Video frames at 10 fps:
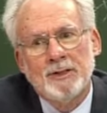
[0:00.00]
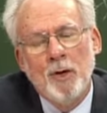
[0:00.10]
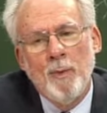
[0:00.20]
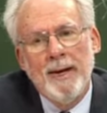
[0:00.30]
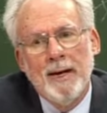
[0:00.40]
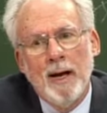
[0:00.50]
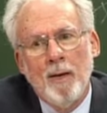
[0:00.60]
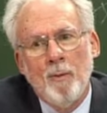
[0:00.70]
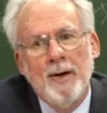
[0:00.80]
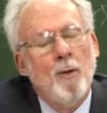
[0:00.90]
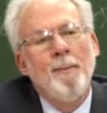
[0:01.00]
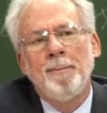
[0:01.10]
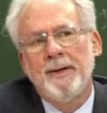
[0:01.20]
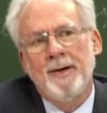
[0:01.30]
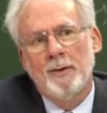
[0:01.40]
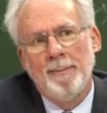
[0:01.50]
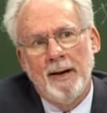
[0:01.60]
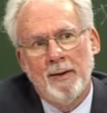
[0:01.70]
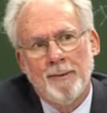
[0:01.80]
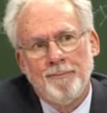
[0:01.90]
So we don't want political
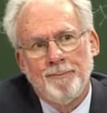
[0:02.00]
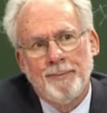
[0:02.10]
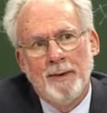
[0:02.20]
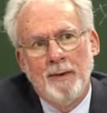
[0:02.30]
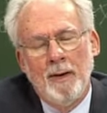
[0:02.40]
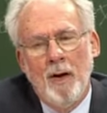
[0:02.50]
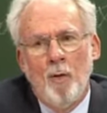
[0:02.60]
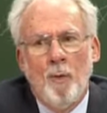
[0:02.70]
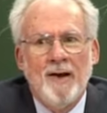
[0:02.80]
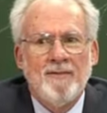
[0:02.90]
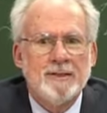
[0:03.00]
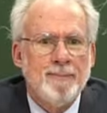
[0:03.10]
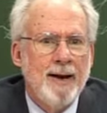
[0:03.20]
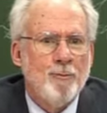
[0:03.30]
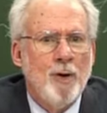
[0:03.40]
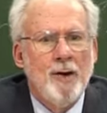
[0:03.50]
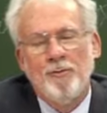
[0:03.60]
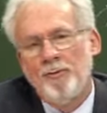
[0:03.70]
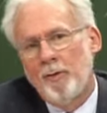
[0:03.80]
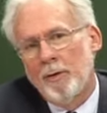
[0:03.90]
power. Oh, one of us might
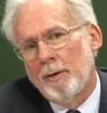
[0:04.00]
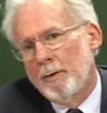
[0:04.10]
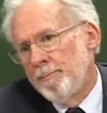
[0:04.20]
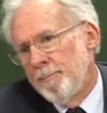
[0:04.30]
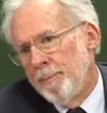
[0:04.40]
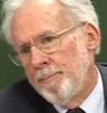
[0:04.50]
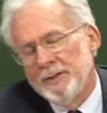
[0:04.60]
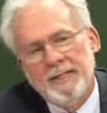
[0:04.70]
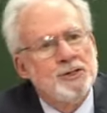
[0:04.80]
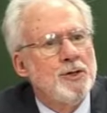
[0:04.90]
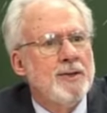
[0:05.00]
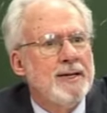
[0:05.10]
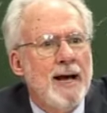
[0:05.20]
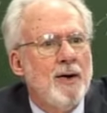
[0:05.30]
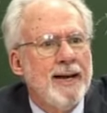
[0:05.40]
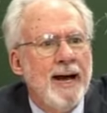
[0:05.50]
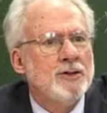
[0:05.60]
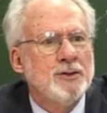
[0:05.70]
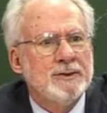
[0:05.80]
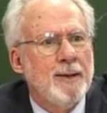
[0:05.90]
run for a position on the town
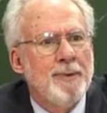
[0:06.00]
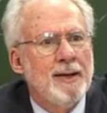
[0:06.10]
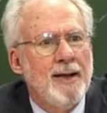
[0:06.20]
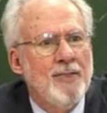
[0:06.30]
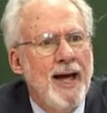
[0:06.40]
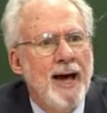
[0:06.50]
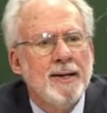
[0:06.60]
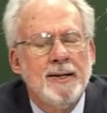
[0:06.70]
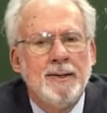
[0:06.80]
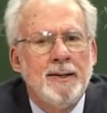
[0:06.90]
council, something like that,